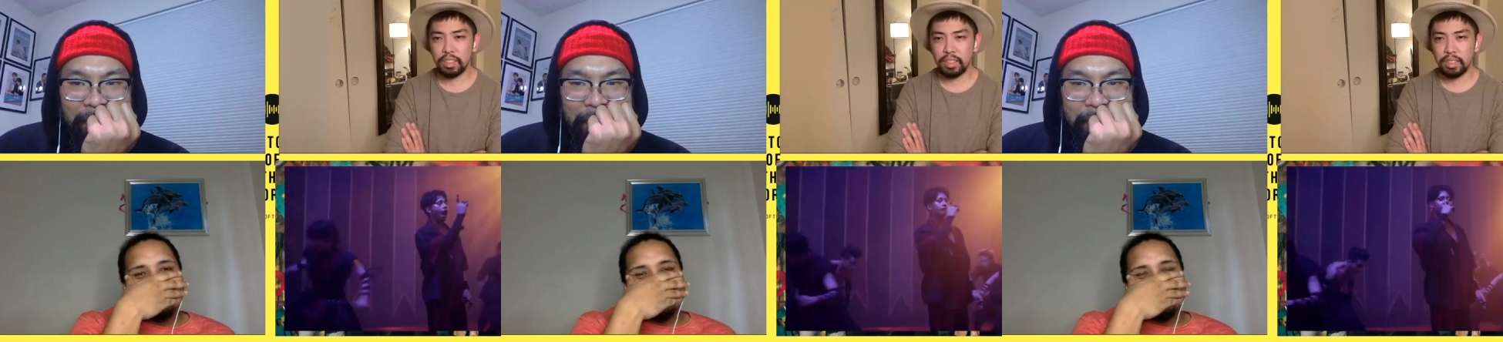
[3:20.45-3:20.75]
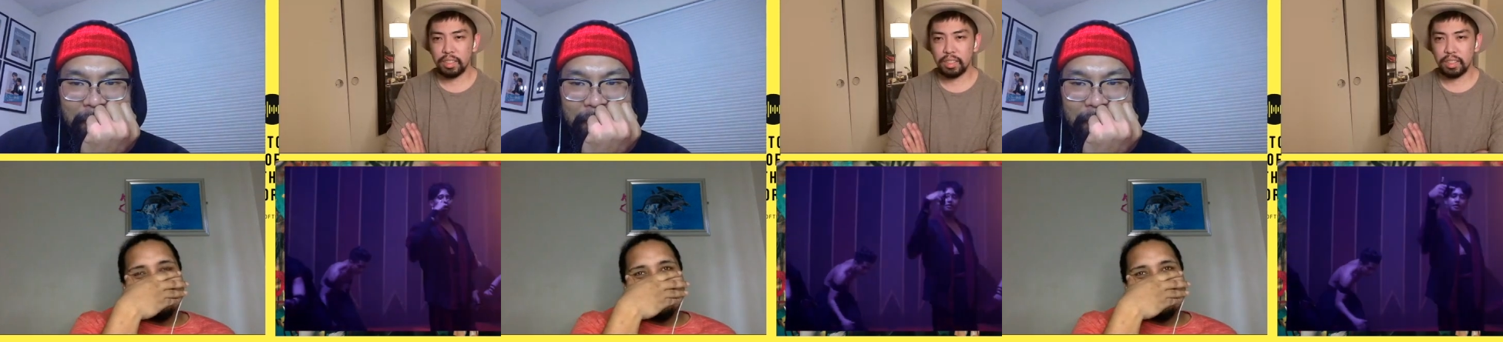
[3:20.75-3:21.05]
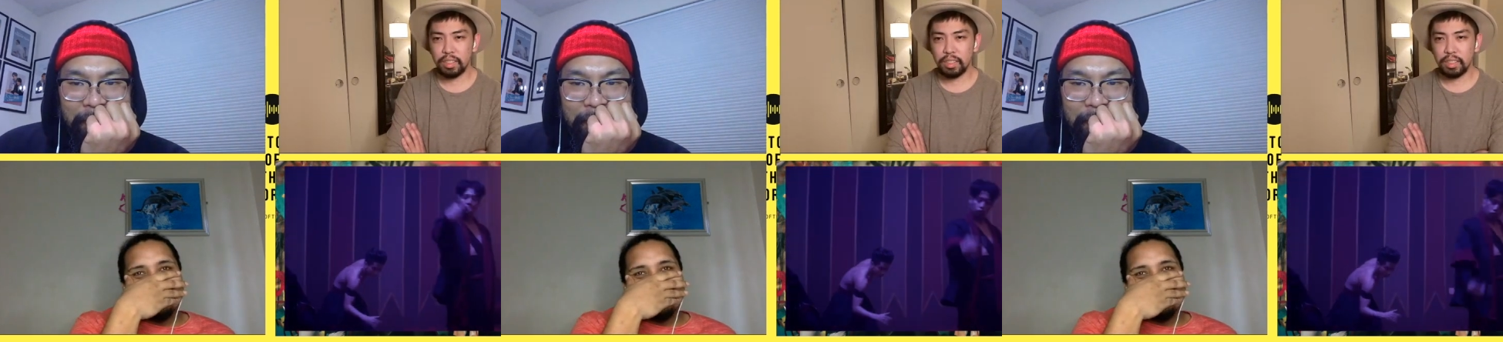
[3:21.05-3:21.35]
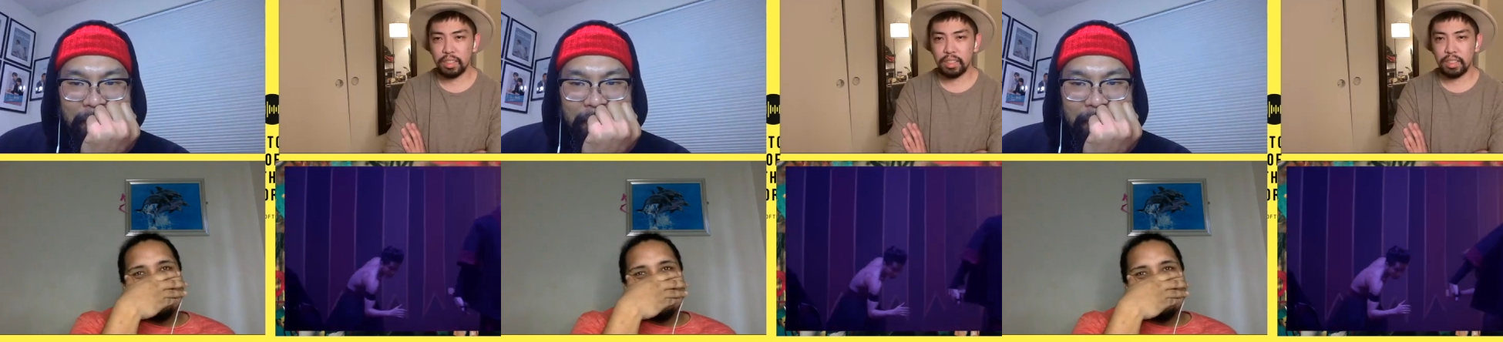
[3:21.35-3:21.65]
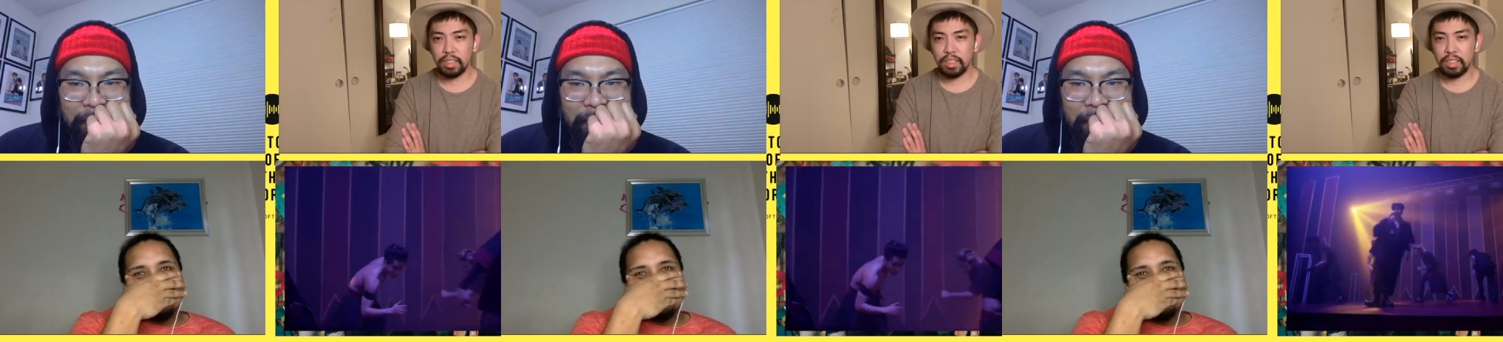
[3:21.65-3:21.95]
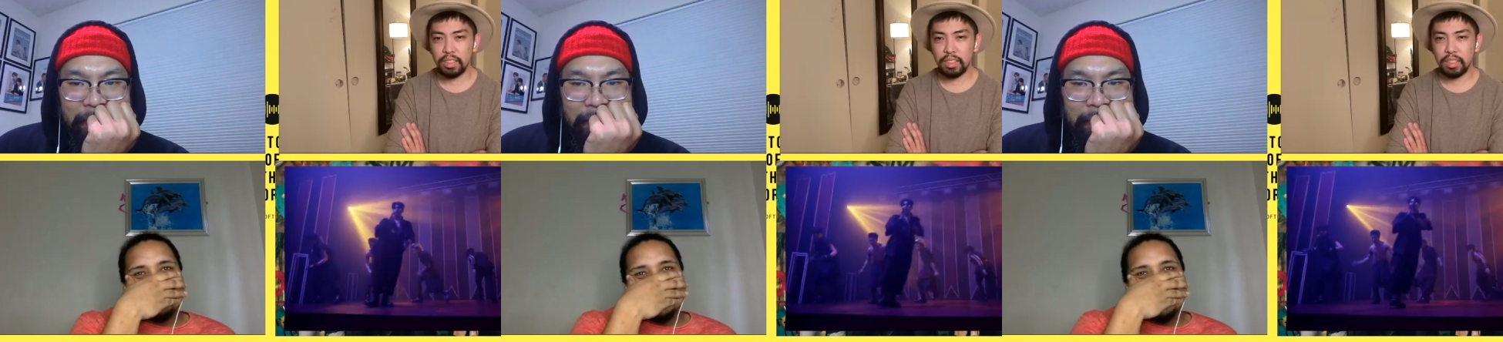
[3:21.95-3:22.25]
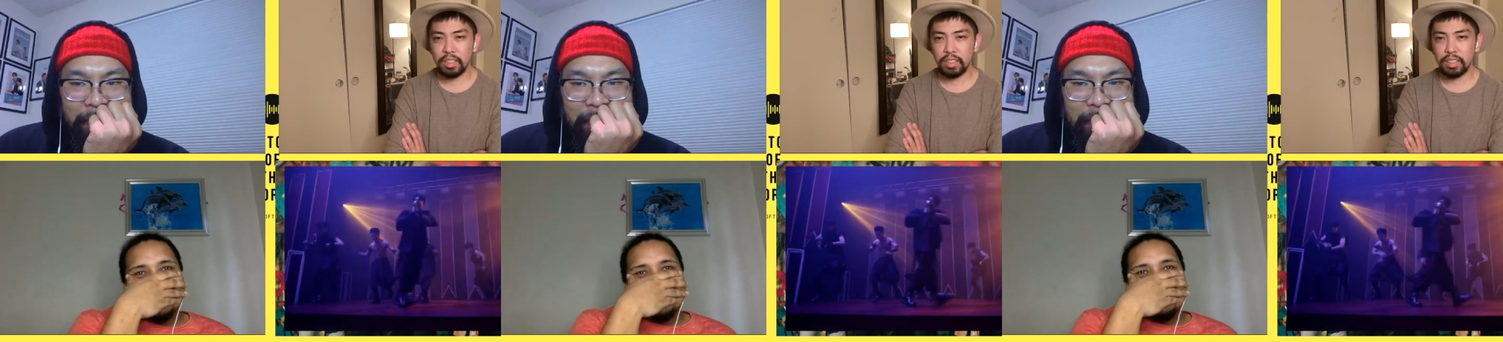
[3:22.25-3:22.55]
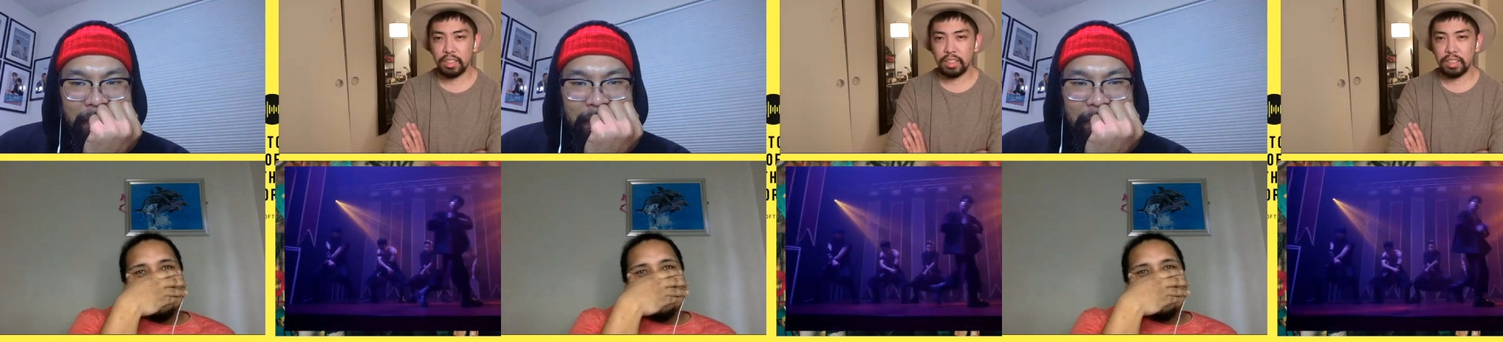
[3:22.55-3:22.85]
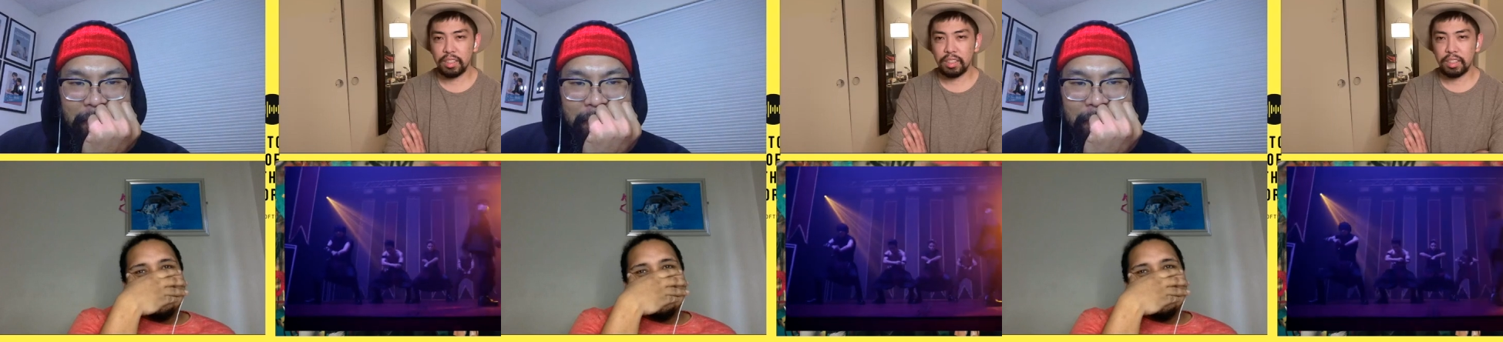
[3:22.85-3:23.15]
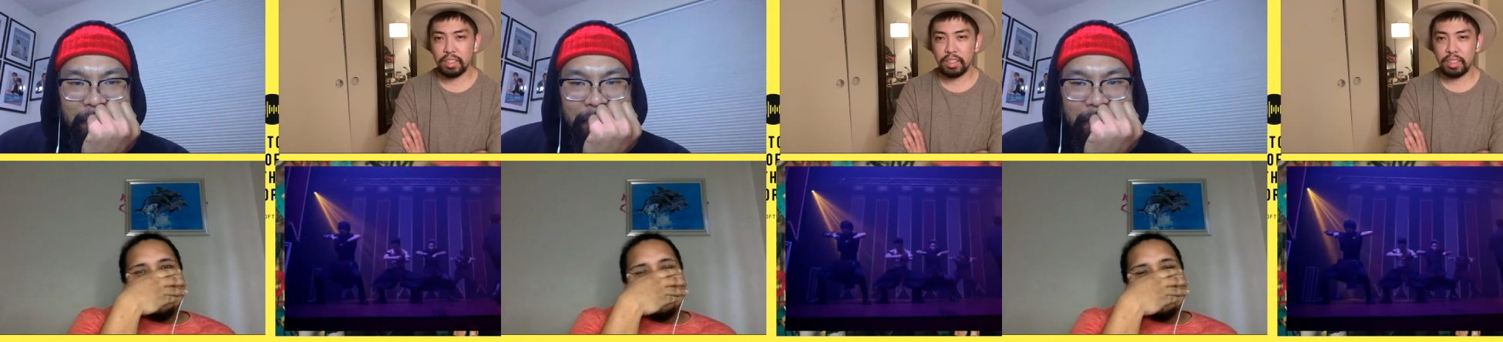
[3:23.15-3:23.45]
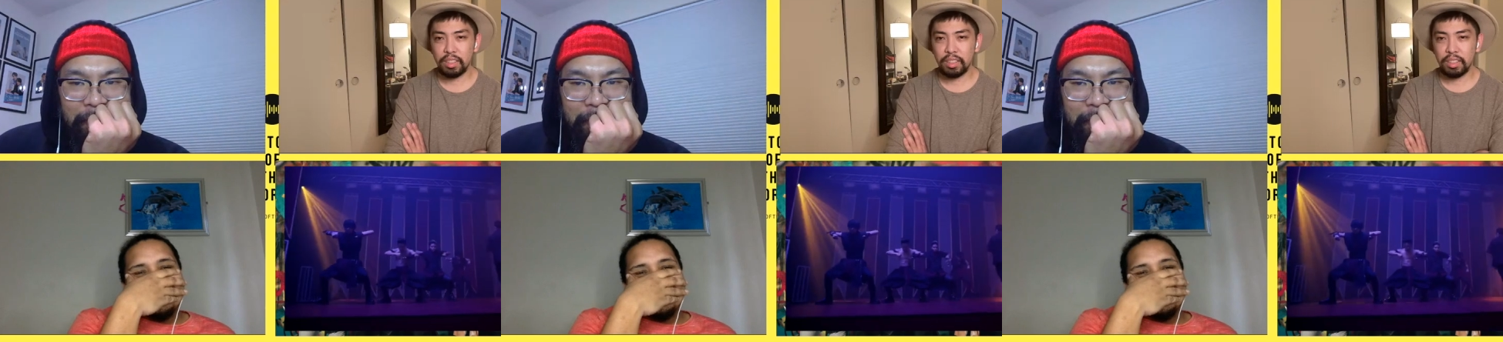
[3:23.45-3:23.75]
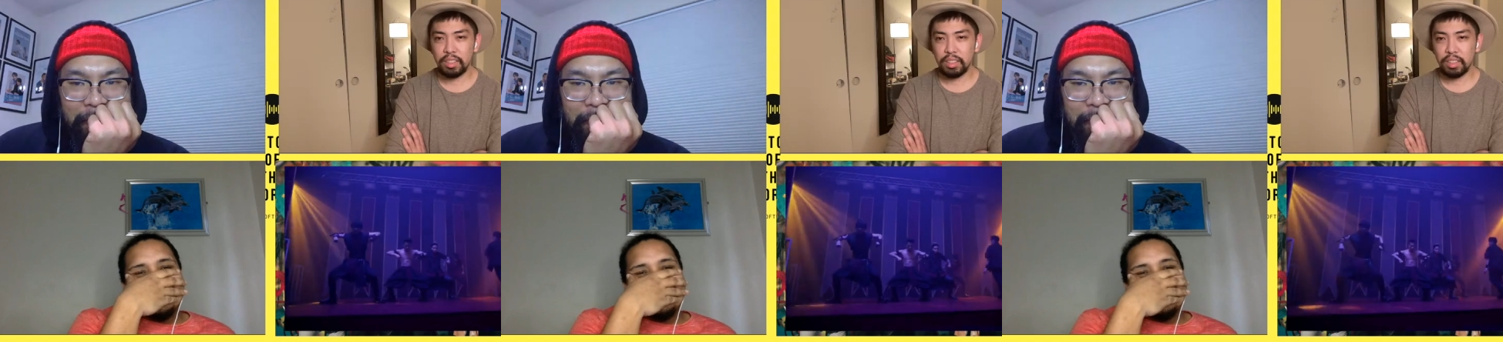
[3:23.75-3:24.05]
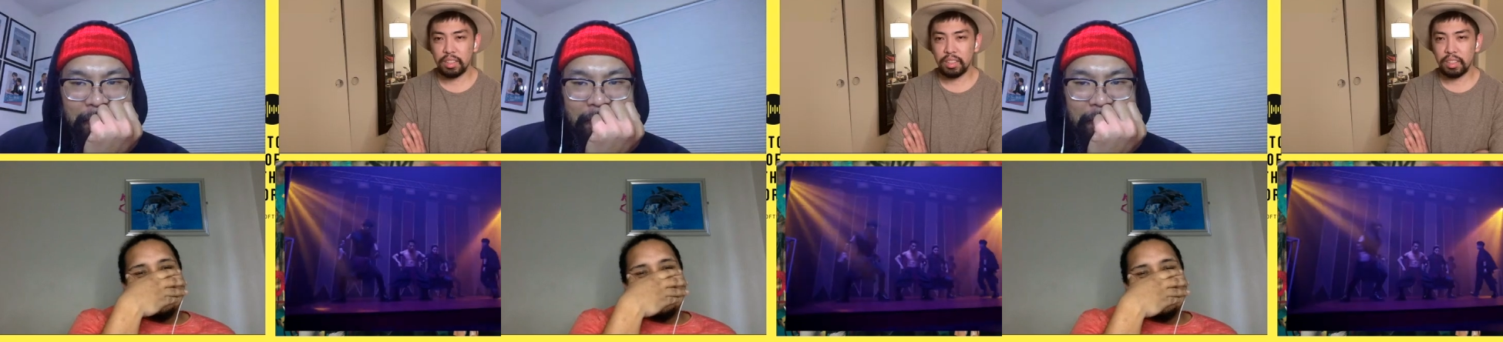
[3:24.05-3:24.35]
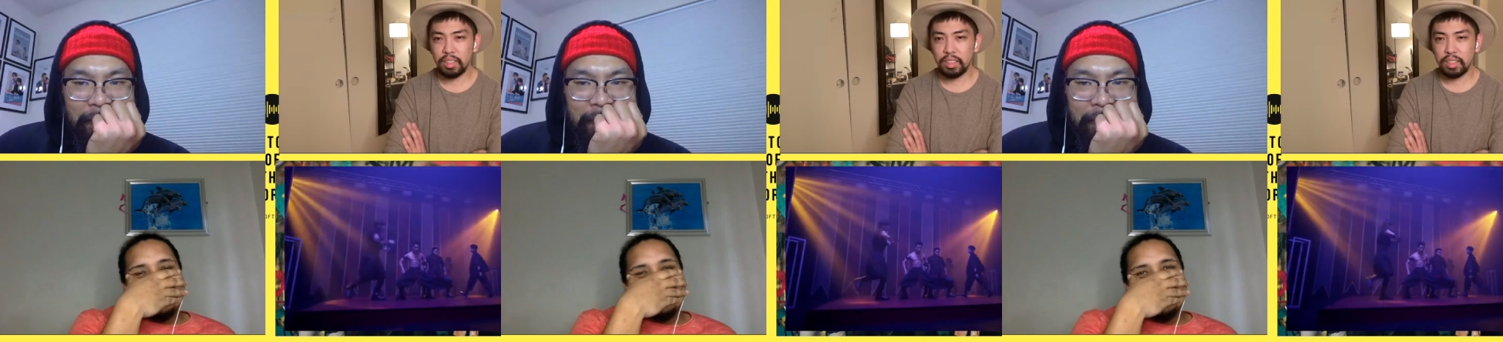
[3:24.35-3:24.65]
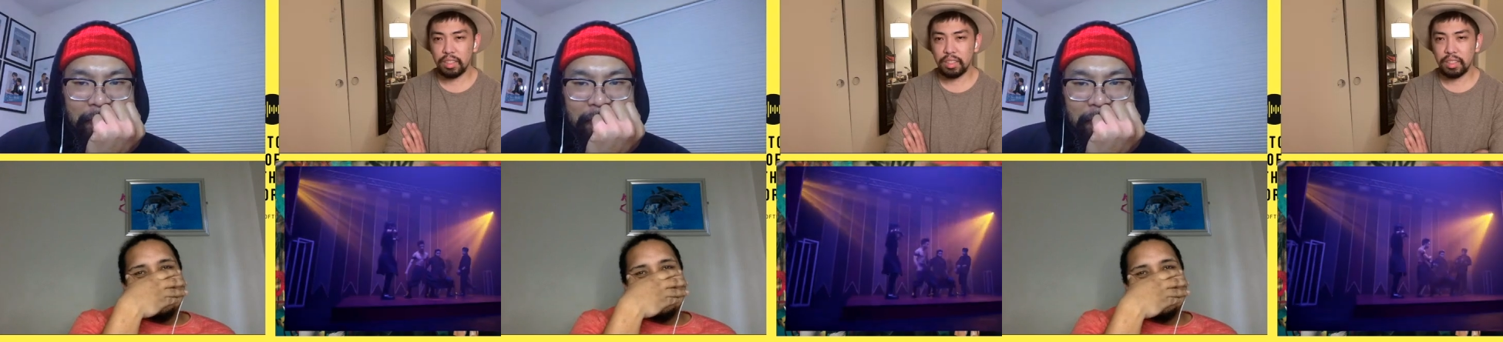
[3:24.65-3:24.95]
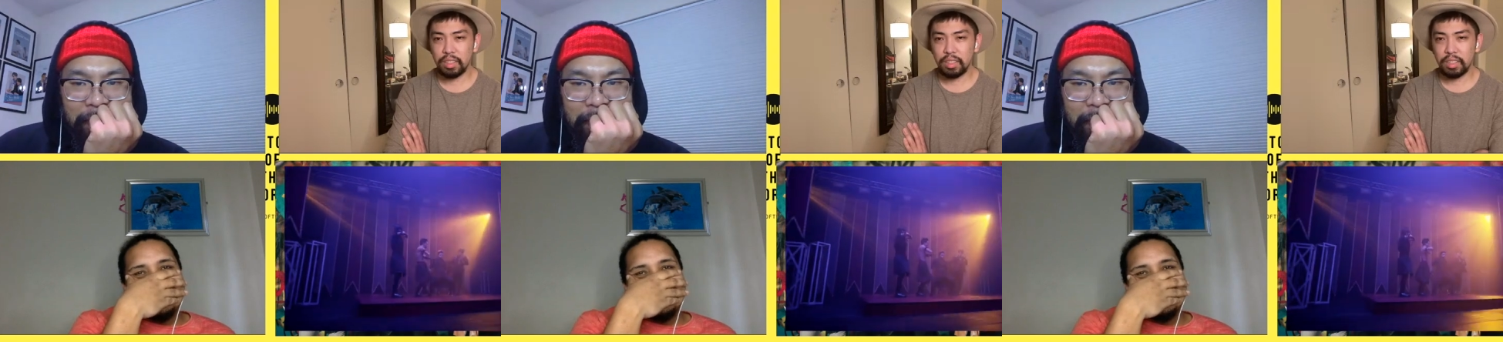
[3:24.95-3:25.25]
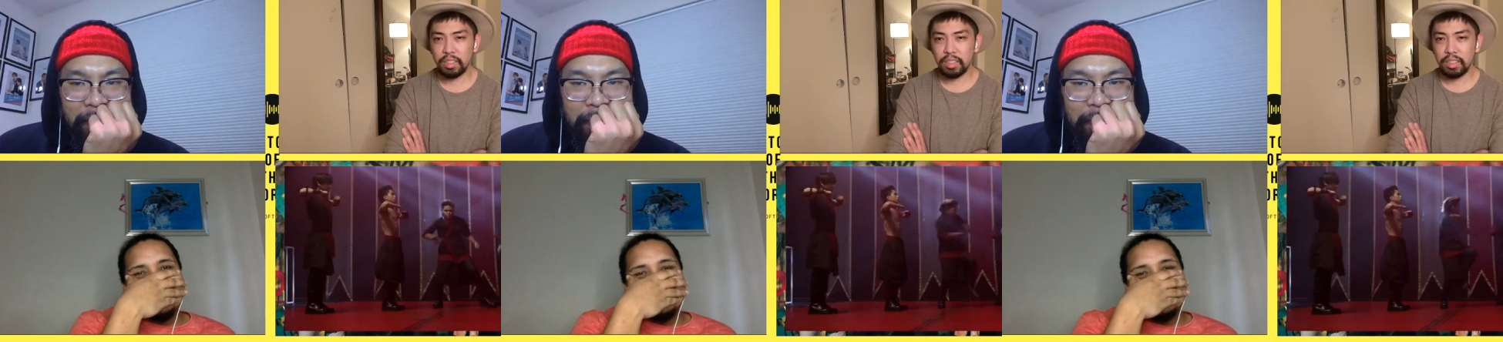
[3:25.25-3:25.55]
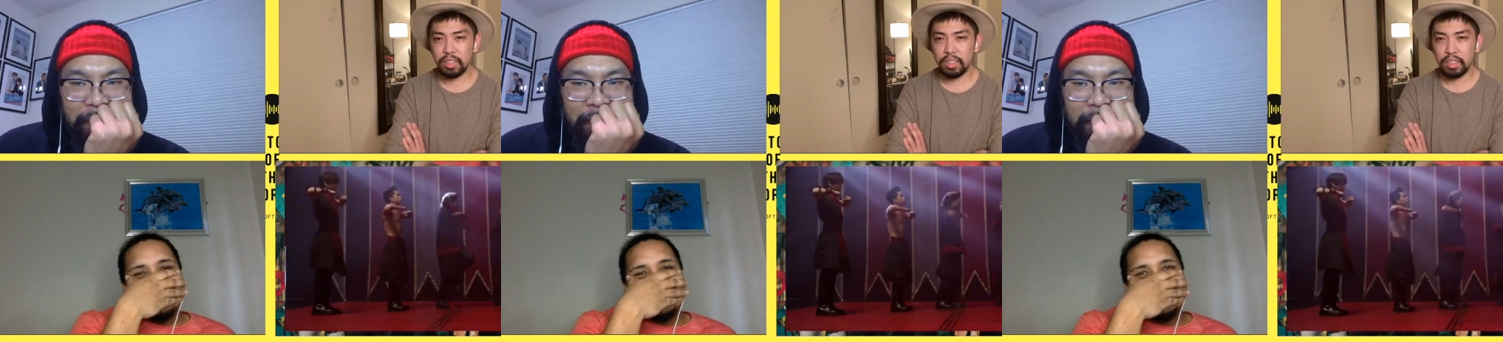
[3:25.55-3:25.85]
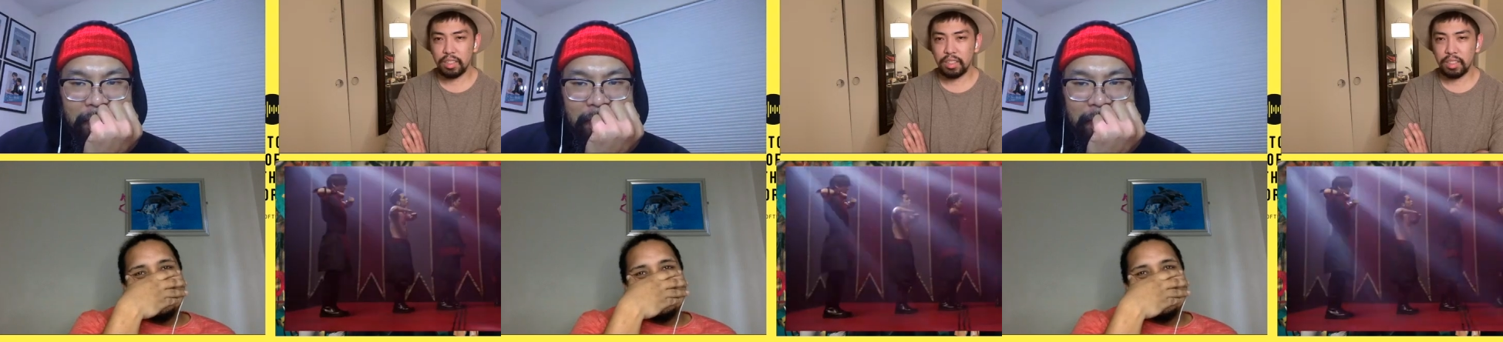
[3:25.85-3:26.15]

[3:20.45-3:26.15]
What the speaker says: [no speech]